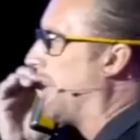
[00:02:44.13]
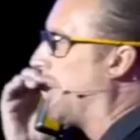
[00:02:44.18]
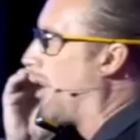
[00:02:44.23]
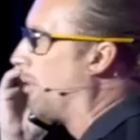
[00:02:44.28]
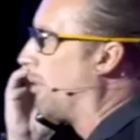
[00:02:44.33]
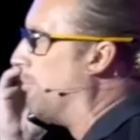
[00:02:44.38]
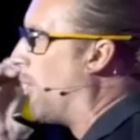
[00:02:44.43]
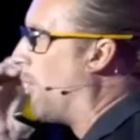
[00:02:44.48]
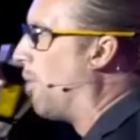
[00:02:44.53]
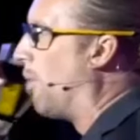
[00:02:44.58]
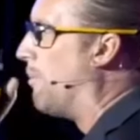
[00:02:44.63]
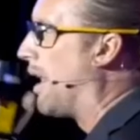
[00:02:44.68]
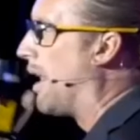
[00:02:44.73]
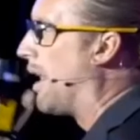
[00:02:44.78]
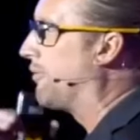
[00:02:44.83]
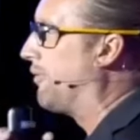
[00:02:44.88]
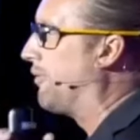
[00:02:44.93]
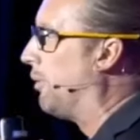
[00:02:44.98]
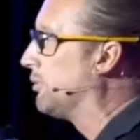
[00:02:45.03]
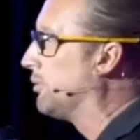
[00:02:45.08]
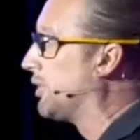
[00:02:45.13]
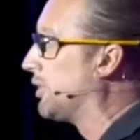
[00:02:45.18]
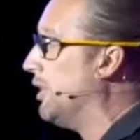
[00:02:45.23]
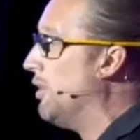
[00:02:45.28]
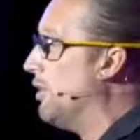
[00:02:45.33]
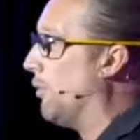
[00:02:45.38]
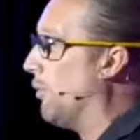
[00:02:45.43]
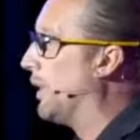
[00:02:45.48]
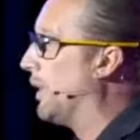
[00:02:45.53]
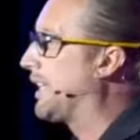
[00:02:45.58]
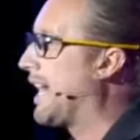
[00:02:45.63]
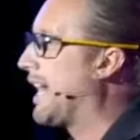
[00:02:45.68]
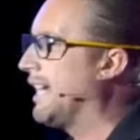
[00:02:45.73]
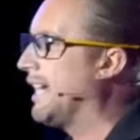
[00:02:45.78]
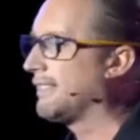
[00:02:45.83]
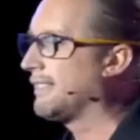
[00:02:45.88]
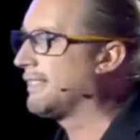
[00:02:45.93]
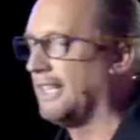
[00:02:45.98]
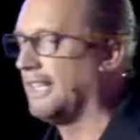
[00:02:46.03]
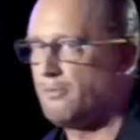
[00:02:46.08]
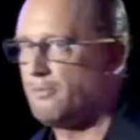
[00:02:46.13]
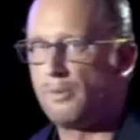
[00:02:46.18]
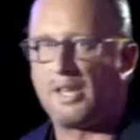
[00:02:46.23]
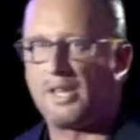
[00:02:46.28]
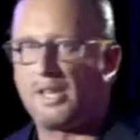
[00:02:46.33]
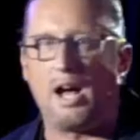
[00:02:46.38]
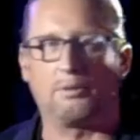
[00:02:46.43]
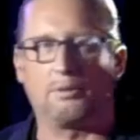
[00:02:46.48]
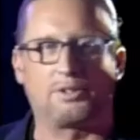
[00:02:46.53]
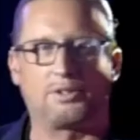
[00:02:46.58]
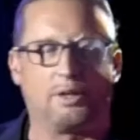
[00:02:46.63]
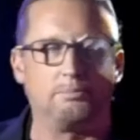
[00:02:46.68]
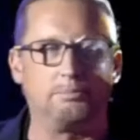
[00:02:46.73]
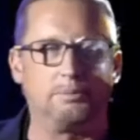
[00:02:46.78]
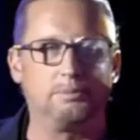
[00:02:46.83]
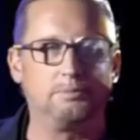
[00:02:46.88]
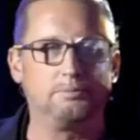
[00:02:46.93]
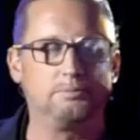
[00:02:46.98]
our mobile phones, we can't live without them.